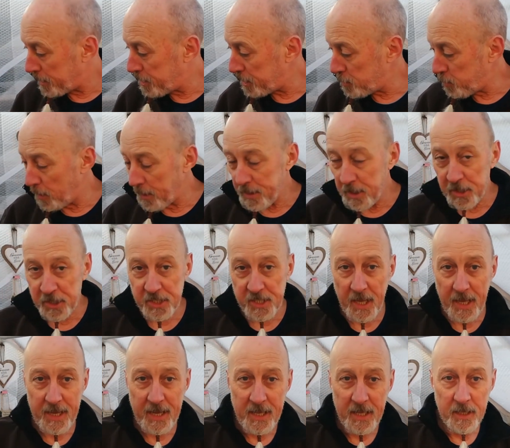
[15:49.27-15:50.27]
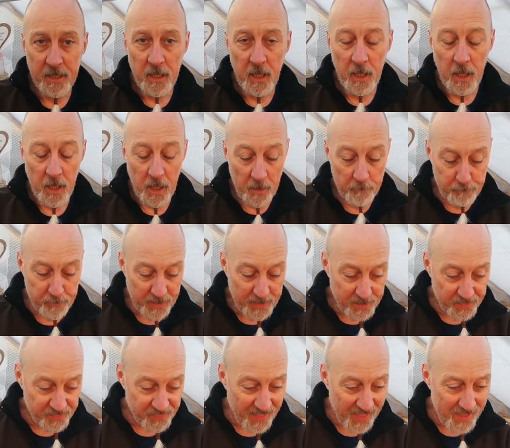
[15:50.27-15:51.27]
just wanted to say a big
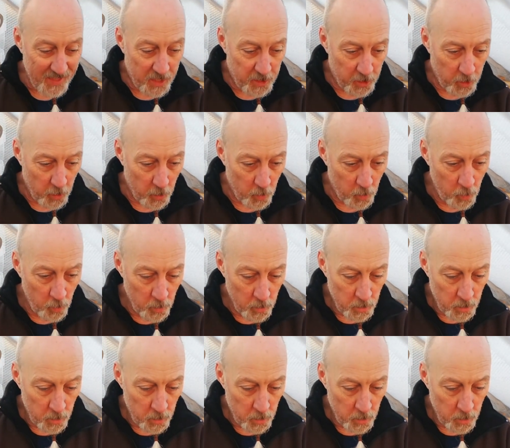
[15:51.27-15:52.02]
thank you